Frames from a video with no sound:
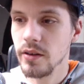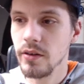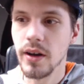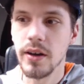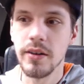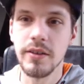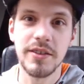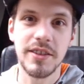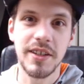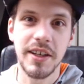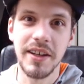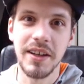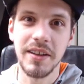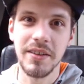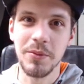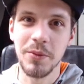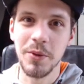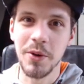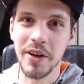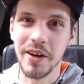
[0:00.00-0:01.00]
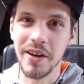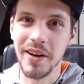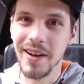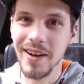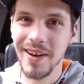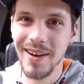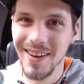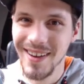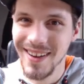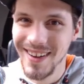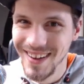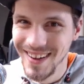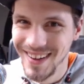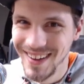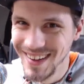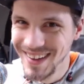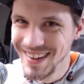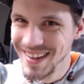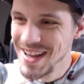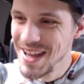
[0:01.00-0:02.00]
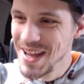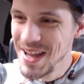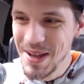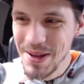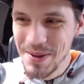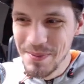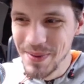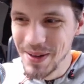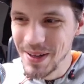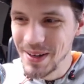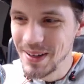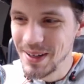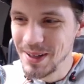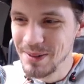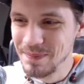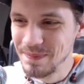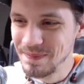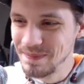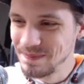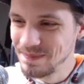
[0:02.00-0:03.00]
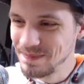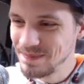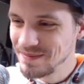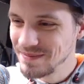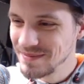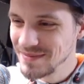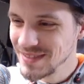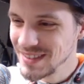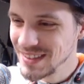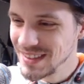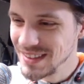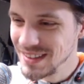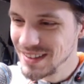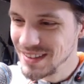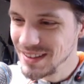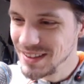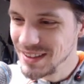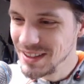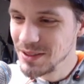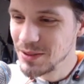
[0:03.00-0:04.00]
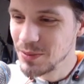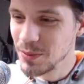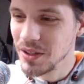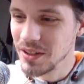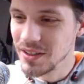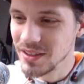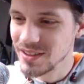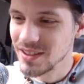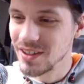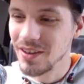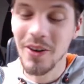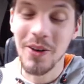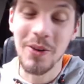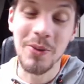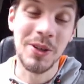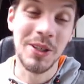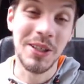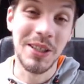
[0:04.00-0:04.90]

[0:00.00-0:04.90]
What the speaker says: don't know how to say that word. But these ones are